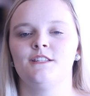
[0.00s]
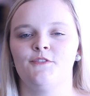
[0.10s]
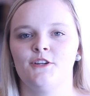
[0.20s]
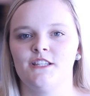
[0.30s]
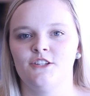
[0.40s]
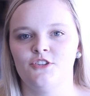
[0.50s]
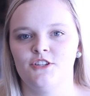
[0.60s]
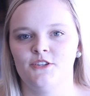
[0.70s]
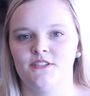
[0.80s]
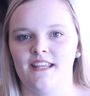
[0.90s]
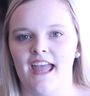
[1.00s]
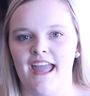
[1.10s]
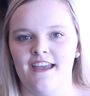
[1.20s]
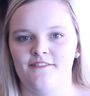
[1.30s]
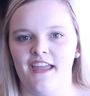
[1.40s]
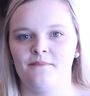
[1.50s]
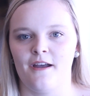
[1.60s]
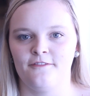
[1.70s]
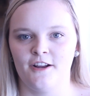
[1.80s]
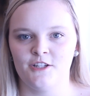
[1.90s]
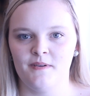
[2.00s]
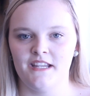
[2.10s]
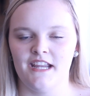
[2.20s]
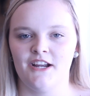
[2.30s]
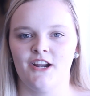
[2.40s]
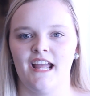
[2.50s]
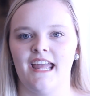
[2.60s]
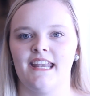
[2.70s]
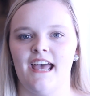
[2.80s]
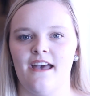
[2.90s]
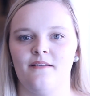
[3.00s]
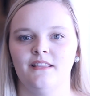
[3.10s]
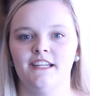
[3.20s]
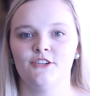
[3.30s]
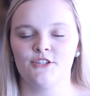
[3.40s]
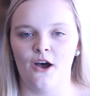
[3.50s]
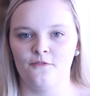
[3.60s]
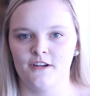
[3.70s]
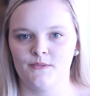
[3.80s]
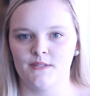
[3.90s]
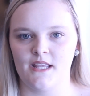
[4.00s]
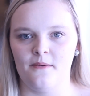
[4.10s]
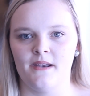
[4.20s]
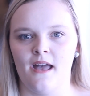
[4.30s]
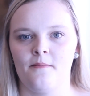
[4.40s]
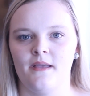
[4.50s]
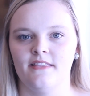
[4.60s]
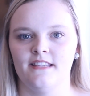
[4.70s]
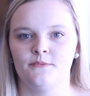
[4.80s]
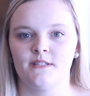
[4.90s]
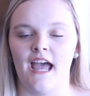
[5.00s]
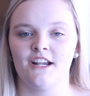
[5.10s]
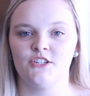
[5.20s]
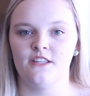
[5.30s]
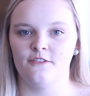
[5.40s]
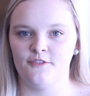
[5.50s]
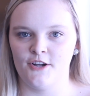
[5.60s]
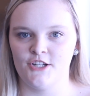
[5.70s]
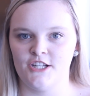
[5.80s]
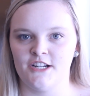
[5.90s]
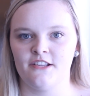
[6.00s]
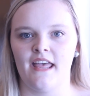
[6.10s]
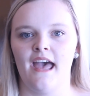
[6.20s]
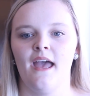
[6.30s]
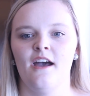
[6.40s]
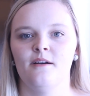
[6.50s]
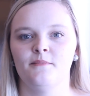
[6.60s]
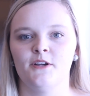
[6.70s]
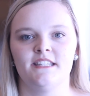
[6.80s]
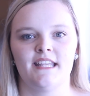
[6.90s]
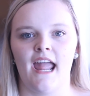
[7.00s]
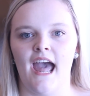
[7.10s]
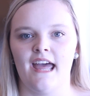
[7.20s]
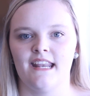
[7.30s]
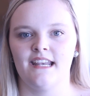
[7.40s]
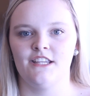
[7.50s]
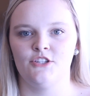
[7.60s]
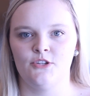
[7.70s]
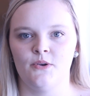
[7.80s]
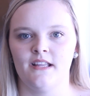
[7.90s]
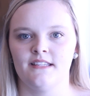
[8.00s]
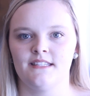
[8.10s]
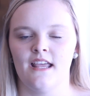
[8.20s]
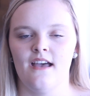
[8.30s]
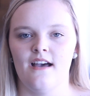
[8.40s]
I was first introduced to AFA my freshman year, and a leaders conference was coming up, and this was actually the first year that Murray State had any students,